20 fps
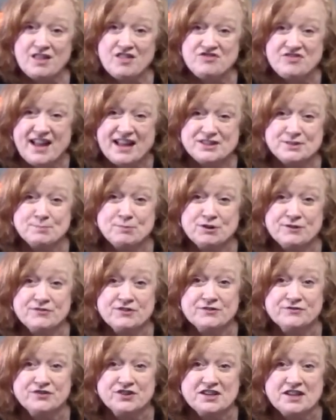That's
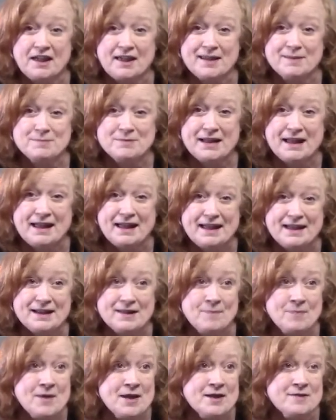perfect for game
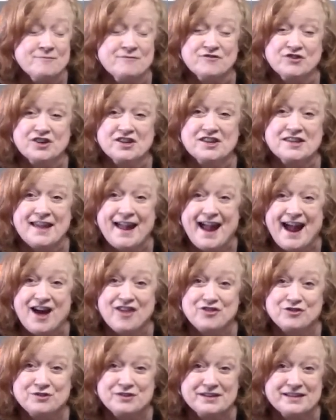day. For
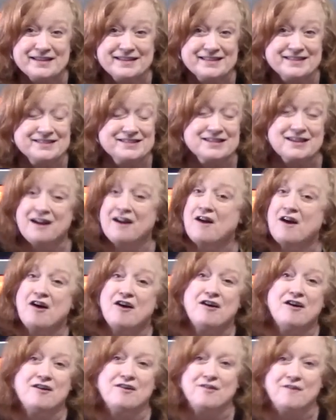gatherings,
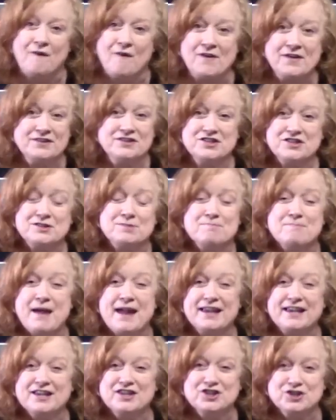oh, just
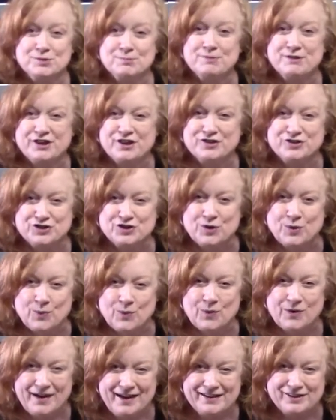make it just because you'll
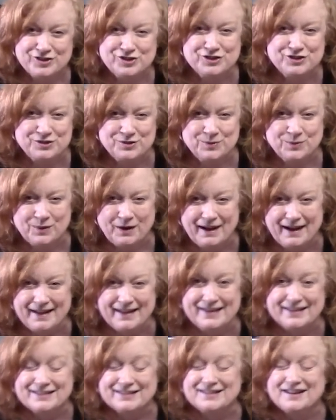want to,
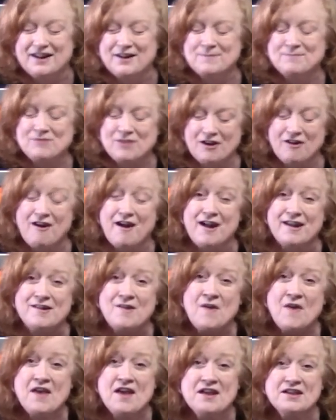right? All right,
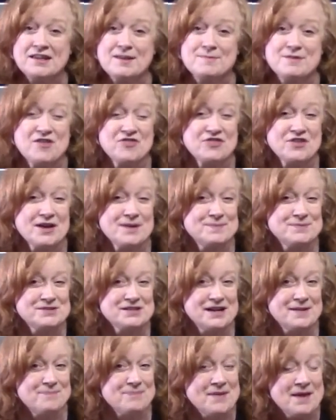give me a thumbs
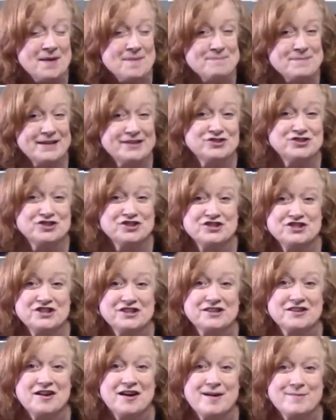up. Make sure you
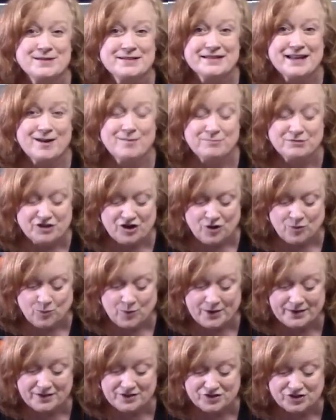comment down below
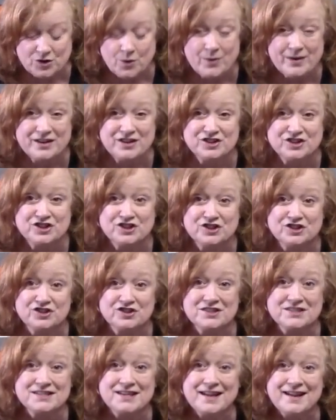what is going into
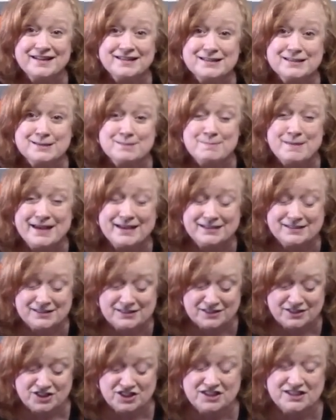your
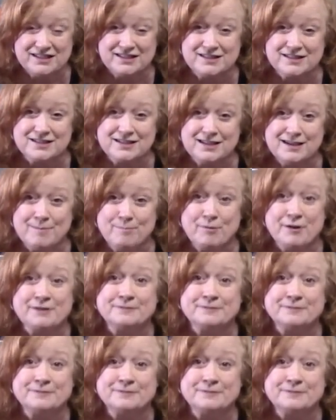Tex-Mex cheese dip.